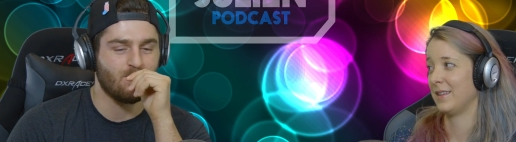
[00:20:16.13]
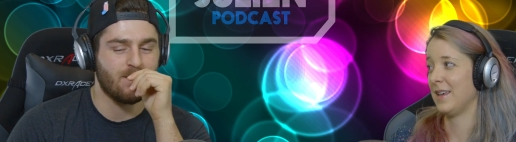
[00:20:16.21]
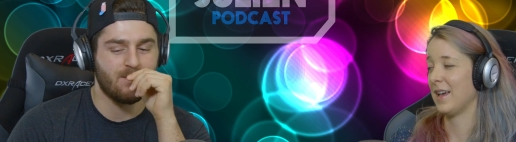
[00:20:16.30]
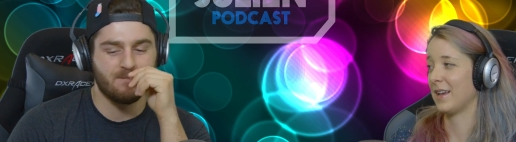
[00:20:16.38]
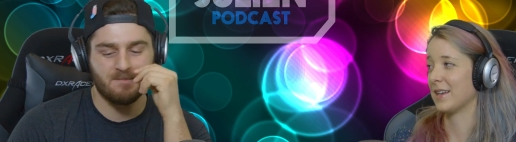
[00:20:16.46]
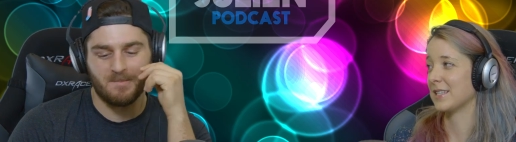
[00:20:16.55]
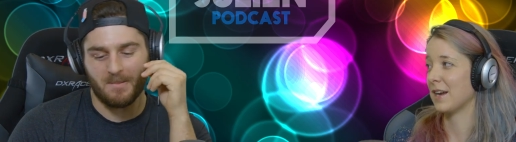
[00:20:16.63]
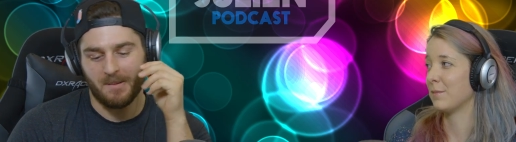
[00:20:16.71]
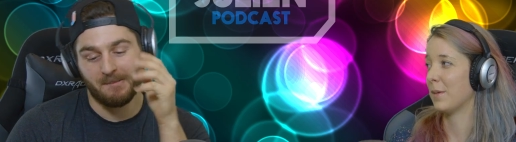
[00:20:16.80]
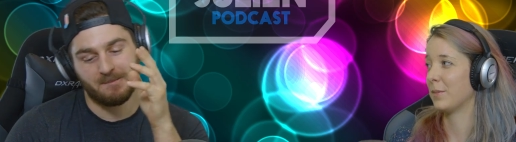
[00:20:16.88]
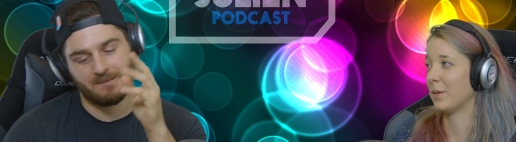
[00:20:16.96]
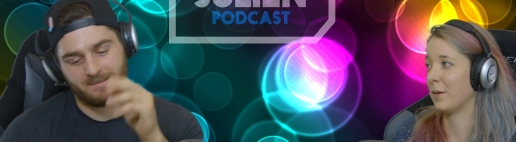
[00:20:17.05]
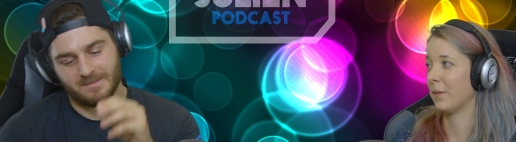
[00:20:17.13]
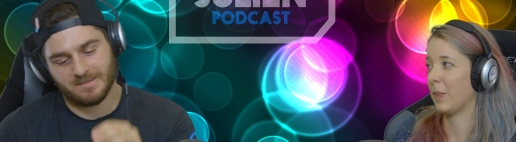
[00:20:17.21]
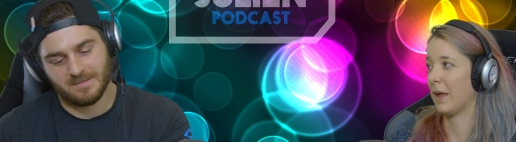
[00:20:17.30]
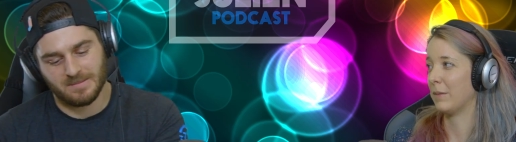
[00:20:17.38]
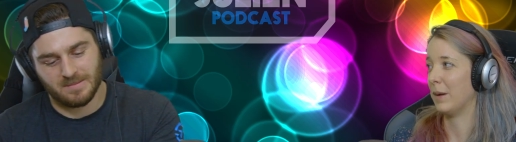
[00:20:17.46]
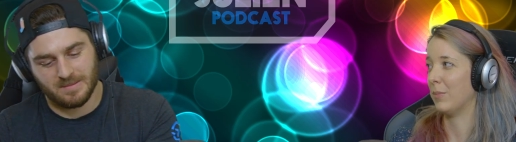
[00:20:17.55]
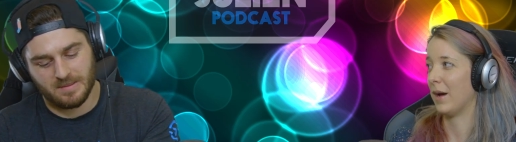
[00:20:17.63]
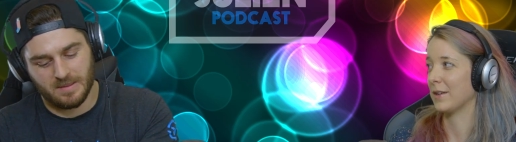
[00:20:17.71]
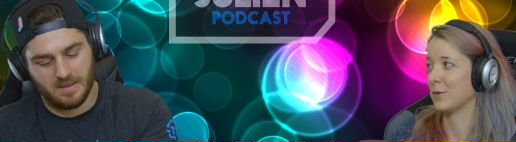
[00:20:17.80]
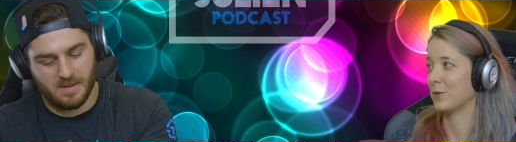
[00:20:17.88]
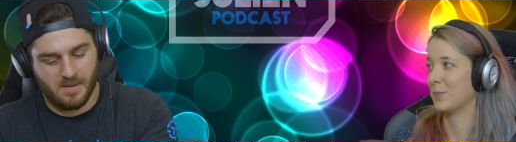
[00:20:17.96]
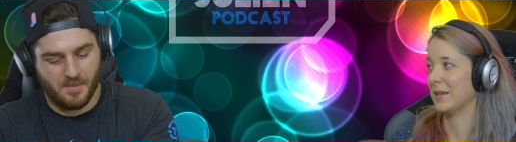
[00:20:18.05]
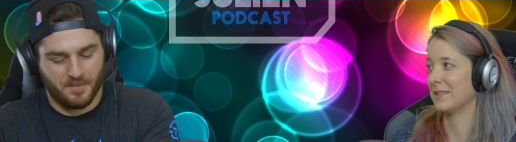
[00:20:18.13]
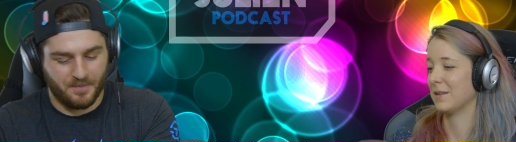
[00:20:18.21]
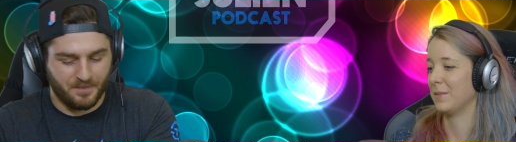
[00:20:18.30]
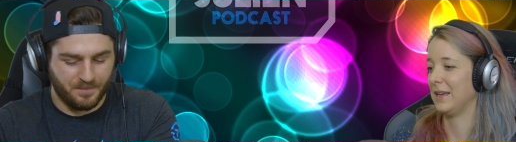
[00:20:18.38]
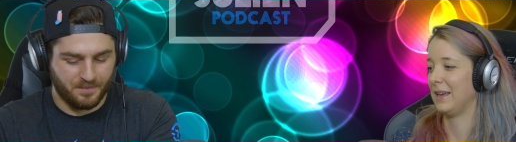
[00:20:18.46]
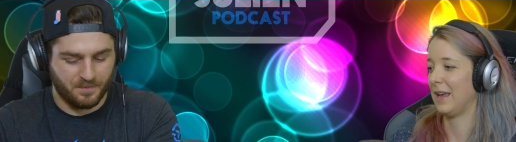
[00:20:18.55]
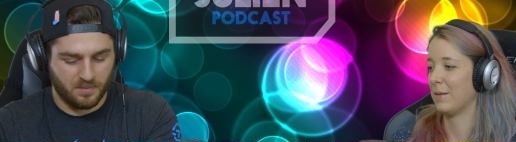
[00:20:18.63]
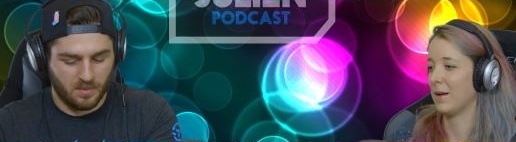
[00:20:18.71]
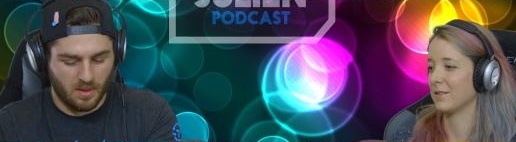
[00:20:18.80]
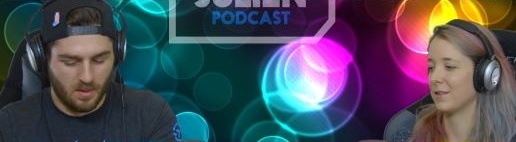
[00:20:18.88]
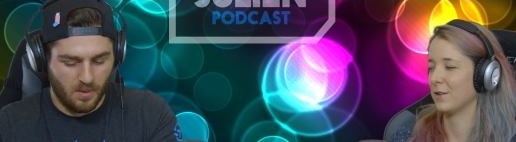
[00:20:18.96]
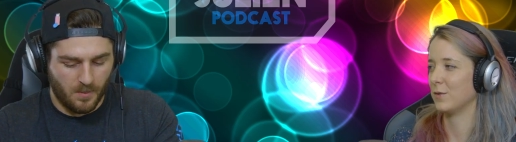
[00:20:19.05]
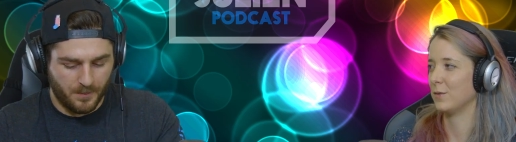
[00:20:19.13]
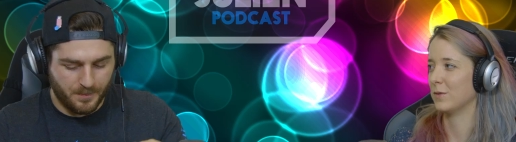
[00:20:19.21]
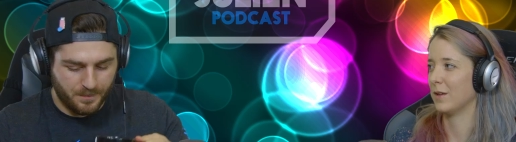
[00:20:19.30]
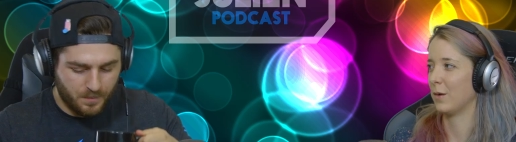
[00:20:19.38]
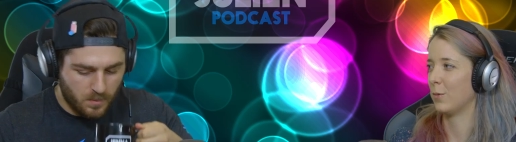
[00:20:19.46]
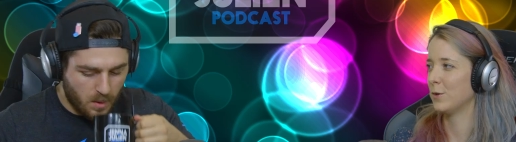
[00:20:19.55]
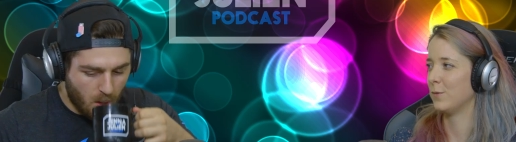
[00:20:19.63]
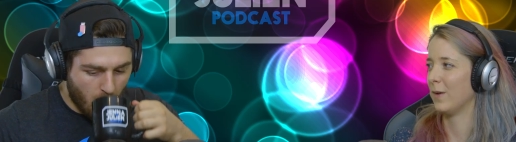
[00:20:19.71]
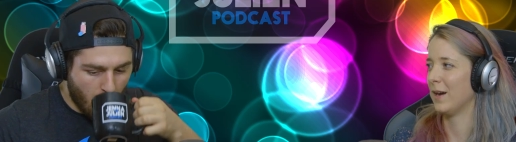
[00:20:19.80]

Speaker 1: Wow. Yeah, because I remember, like, my boss was pissed at me. He came downstairs. He was like, where'd you